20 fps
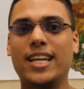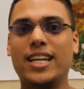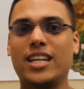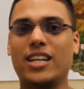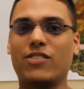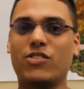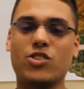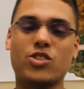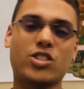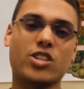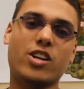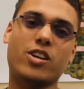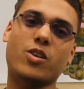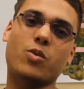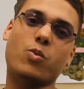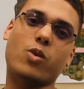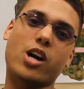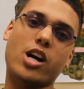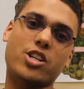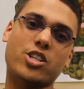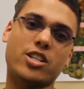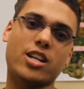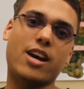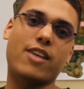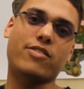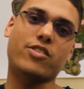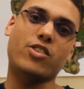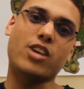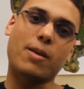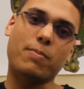If you started watching
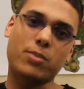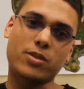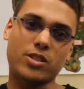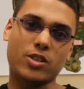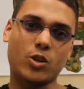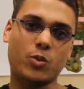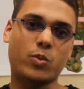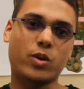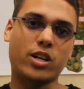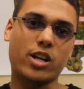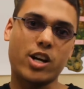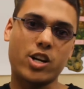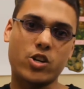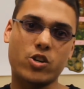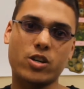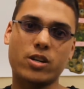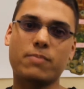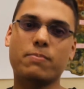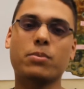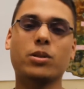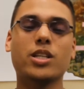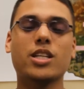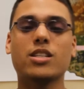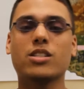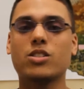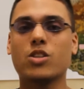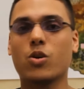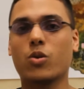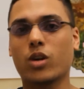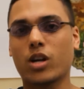after episode 100, please
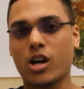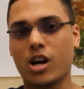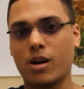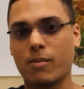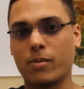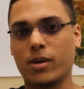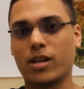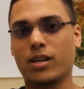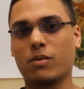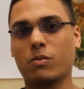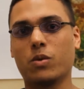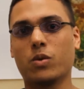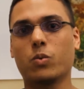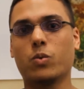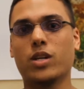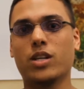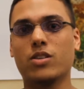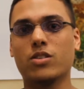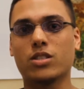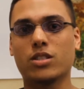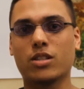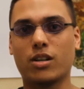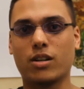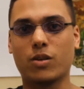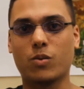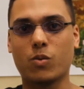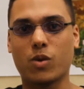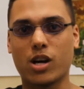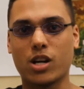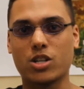don't comment with when you started
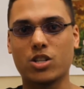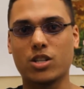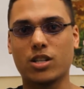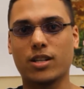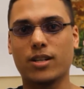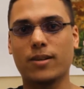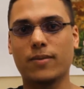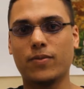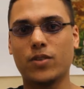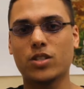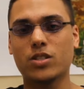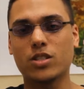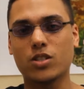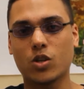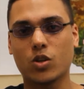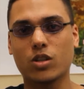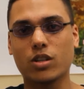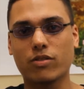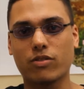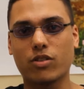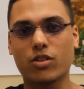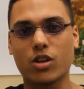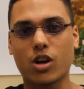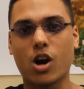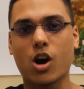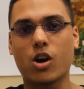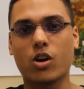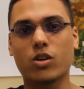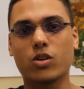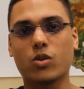watching. This is only for the
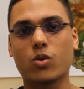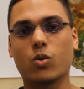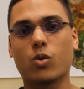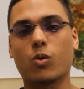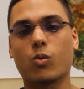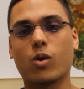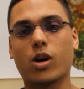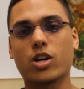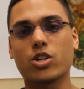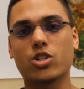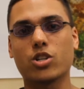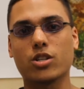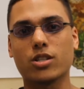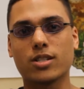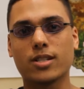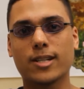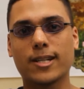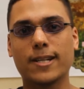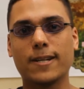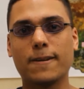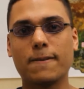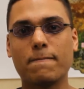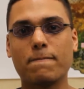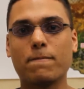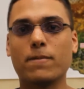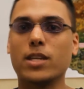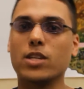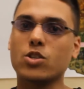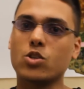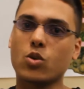hardcore watchers.
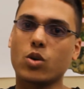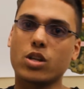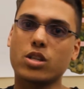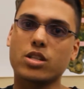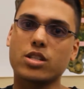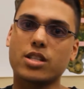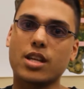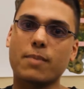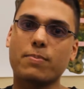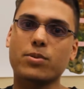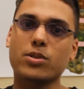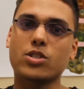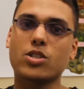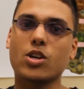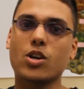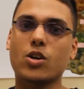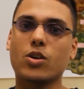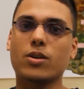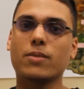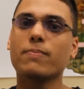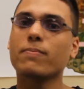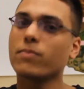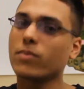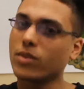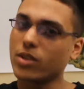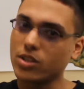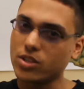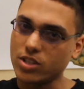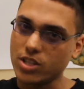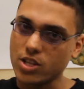Enjoy this episode.
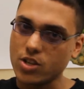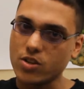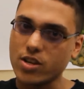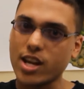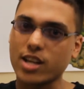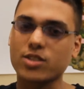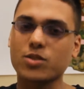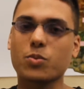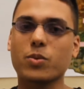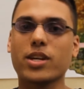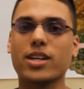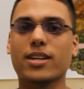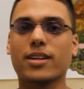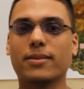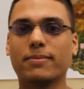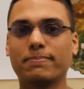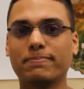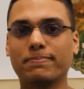See you next week.